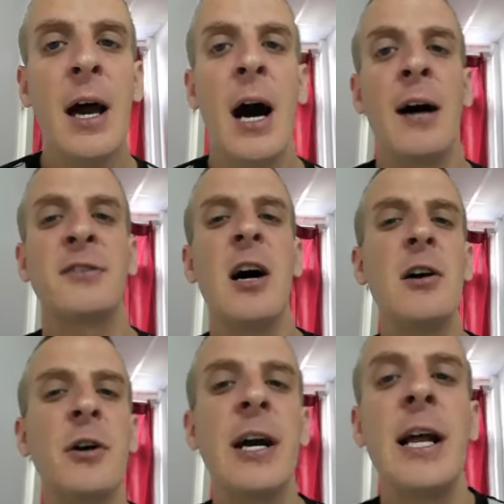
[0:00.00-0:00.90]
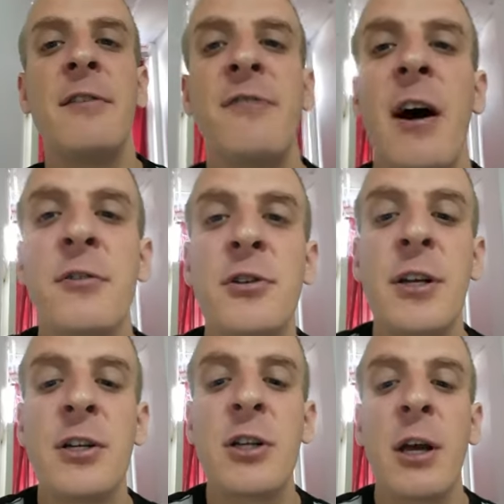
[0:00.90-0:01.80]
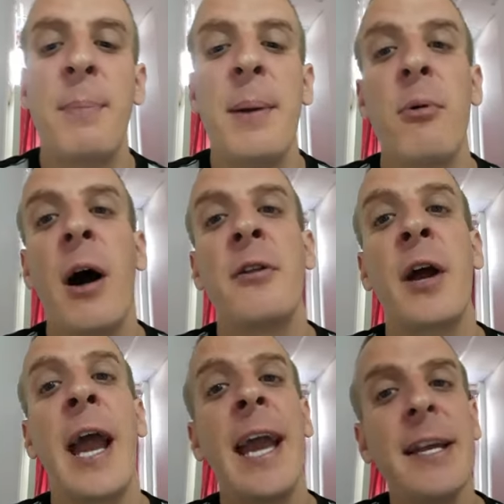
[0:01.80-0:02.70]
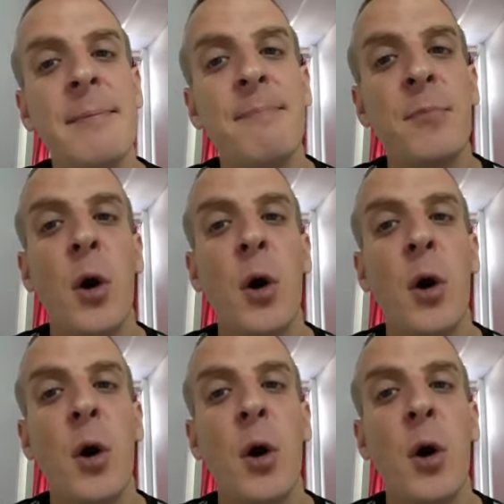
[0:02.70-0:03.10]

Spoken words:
Songkran, I've found traditionally, people either hate it